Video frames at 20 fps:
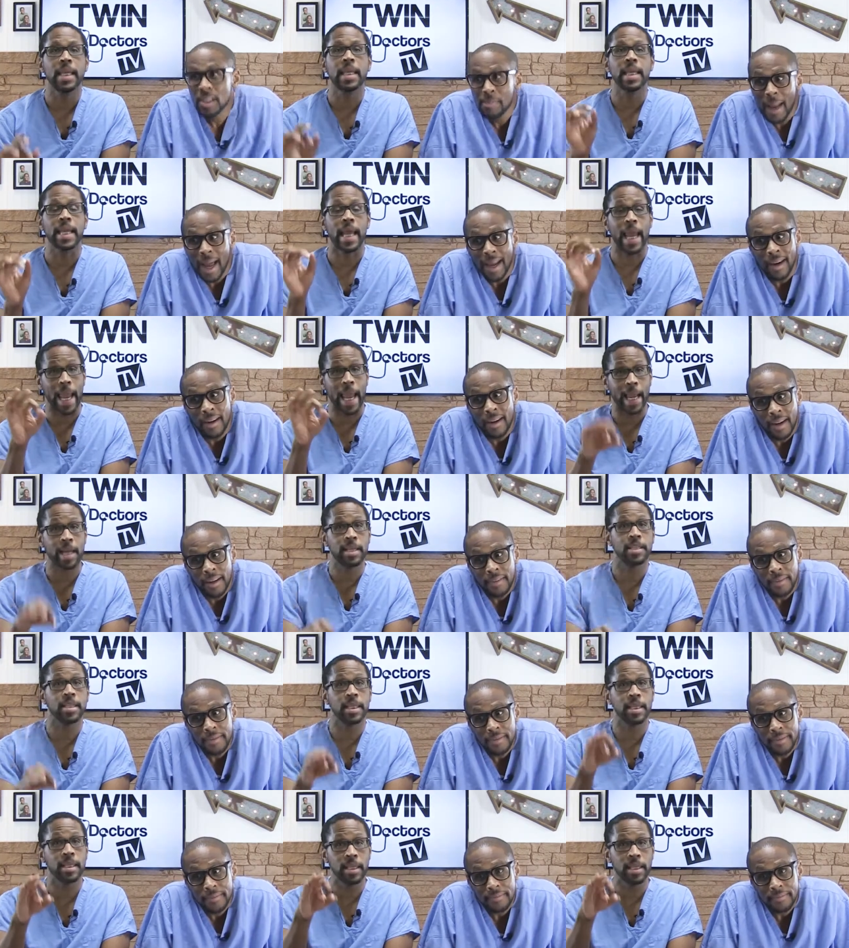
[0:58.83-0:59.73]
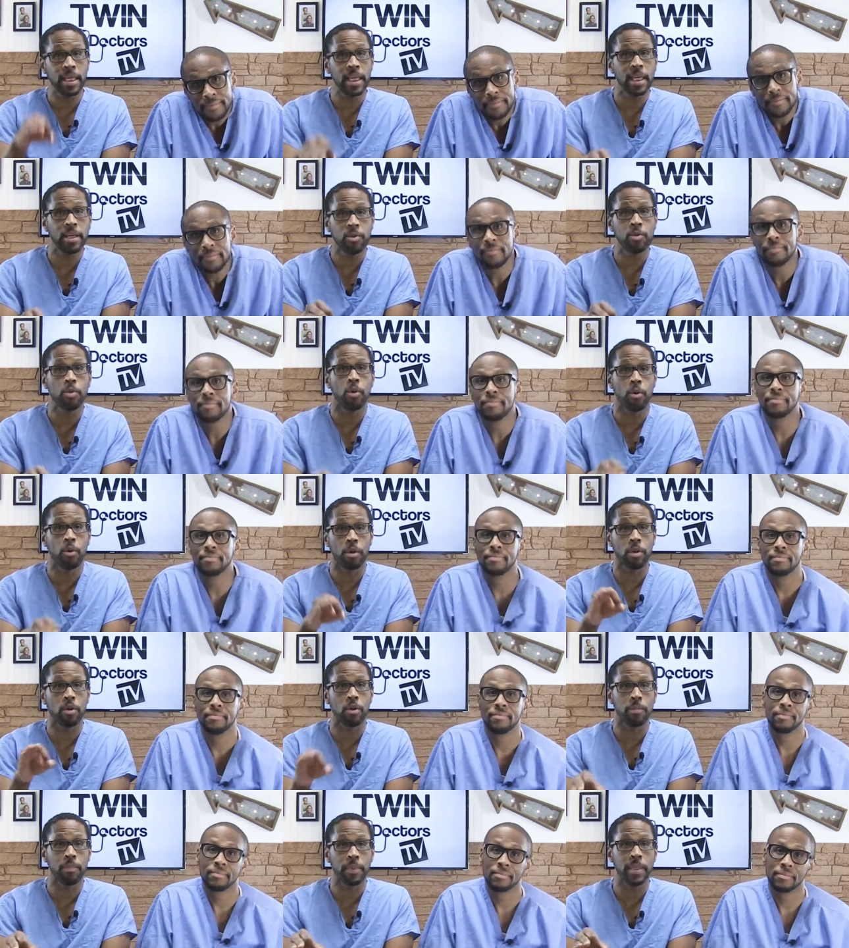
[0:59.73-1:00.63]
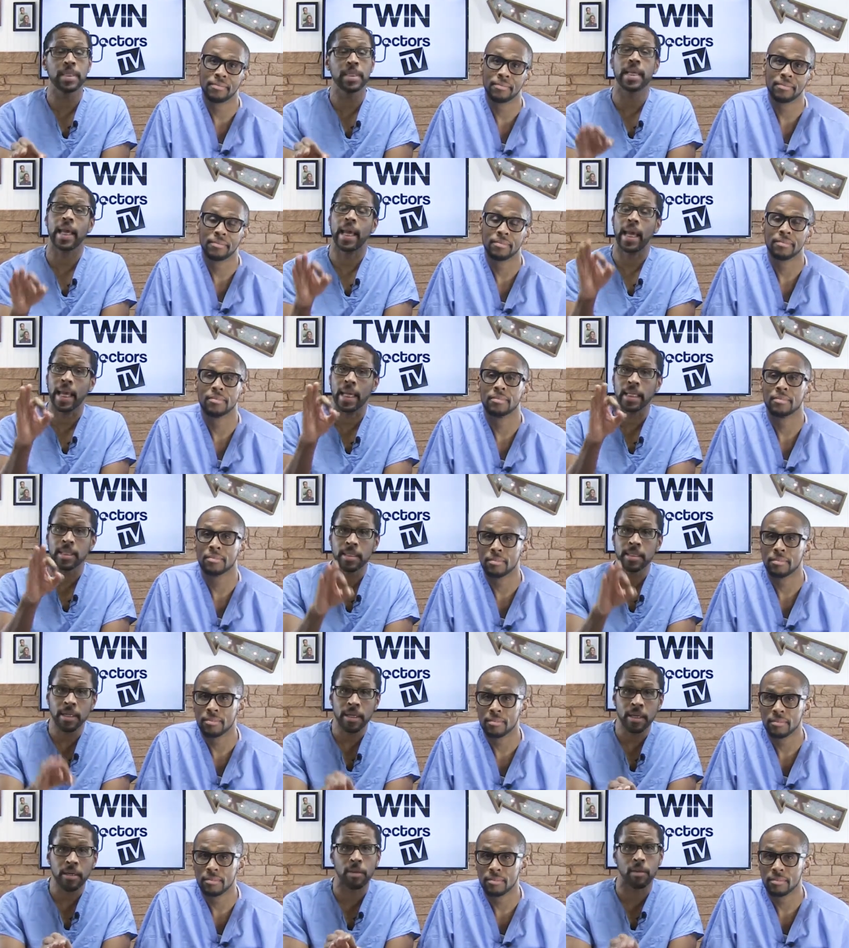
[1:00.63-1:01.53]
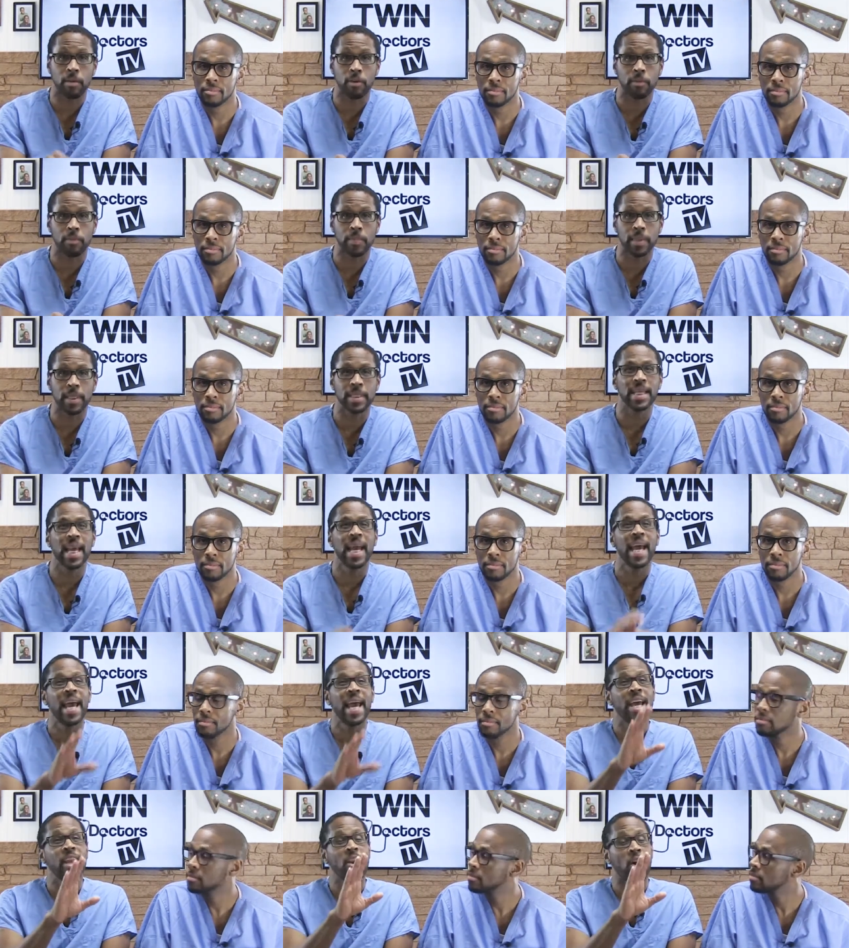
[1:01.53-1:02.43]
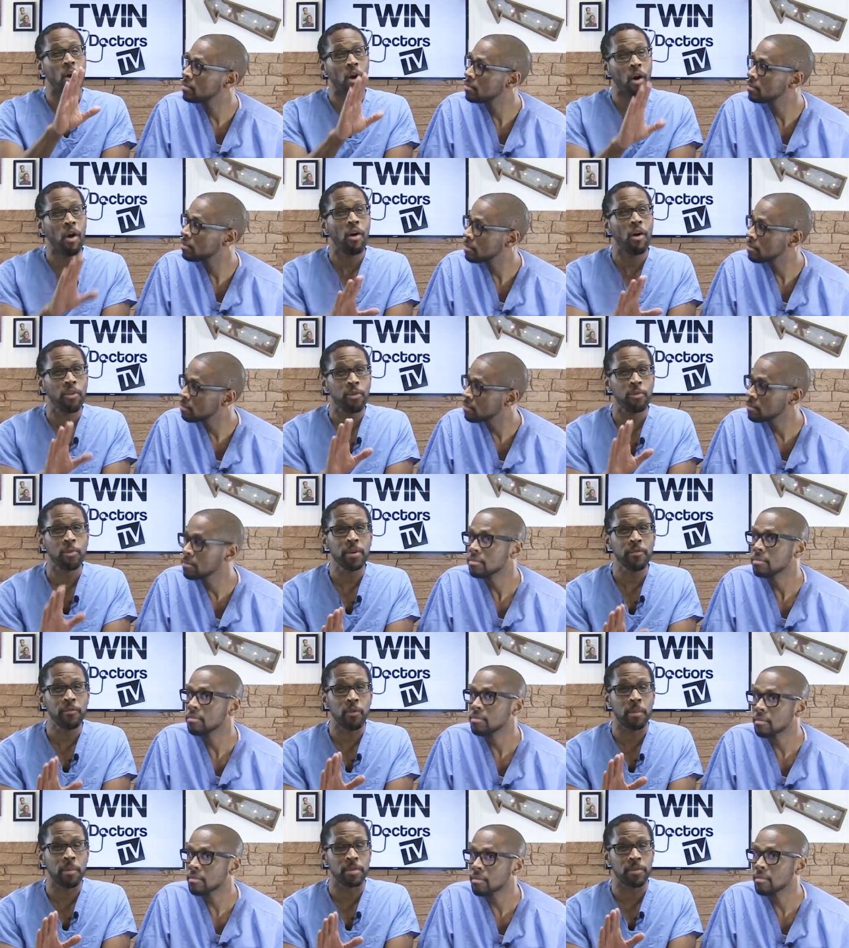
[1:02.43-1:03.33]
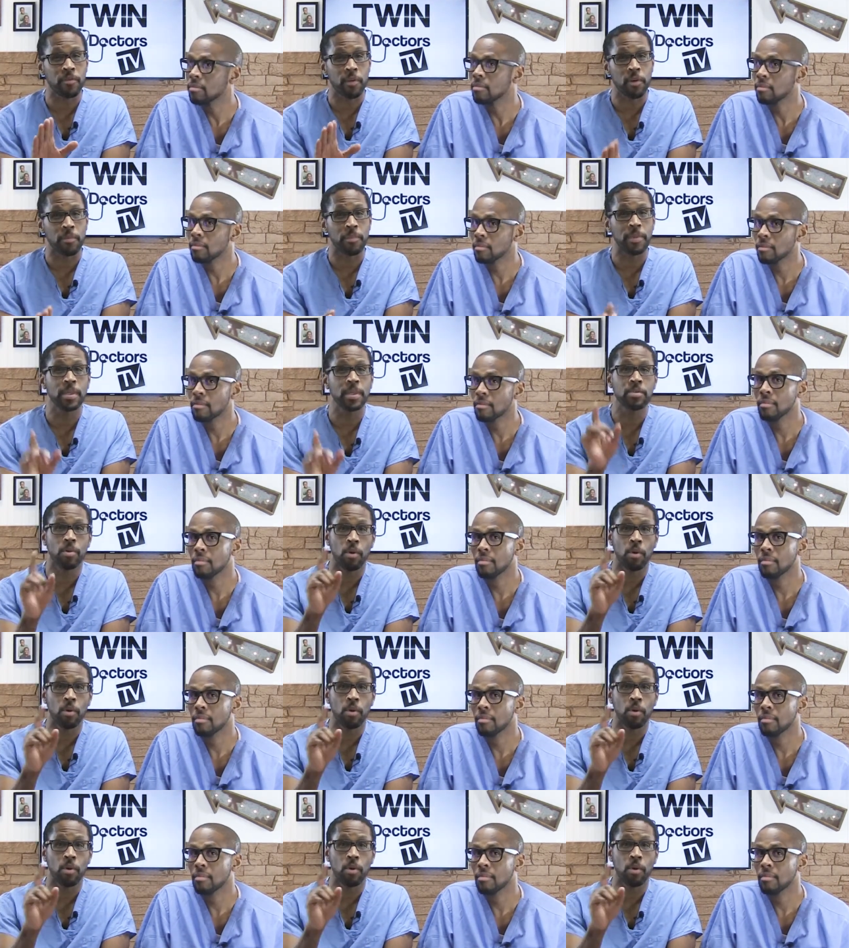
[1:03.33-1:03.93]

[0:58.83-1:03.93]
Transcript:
Speaker 1: it can actually lead to oral herpes and genital herpes. And all three forms of herpes,